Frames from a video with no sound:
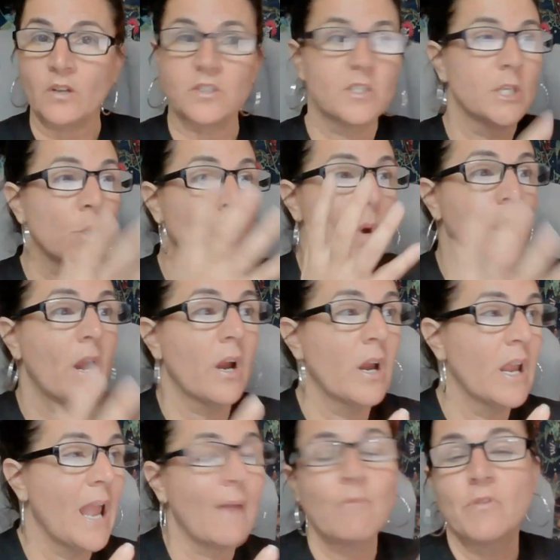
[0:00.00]
See
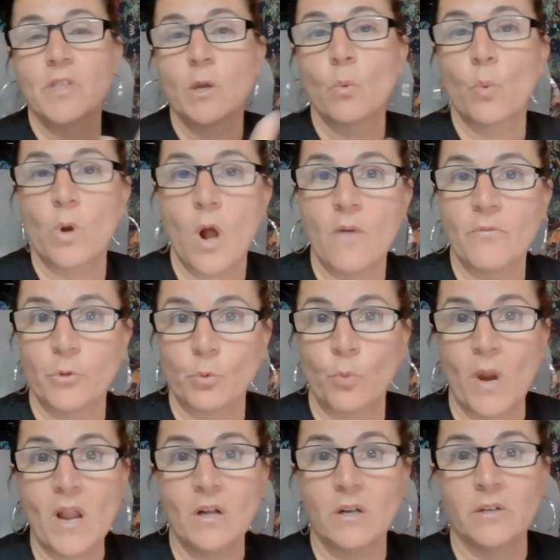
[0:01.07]
where everything went off the
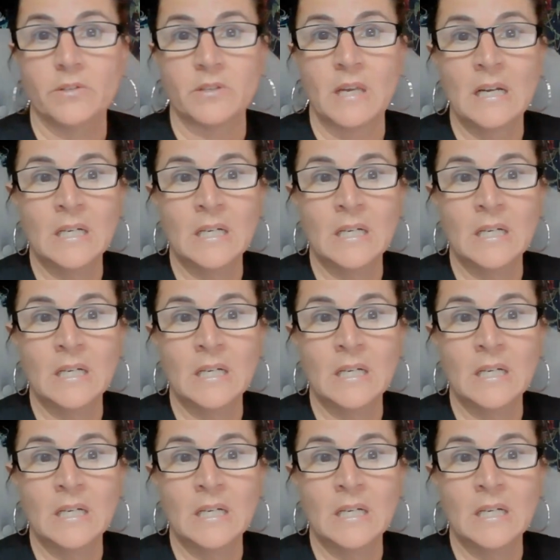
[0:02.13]
rails.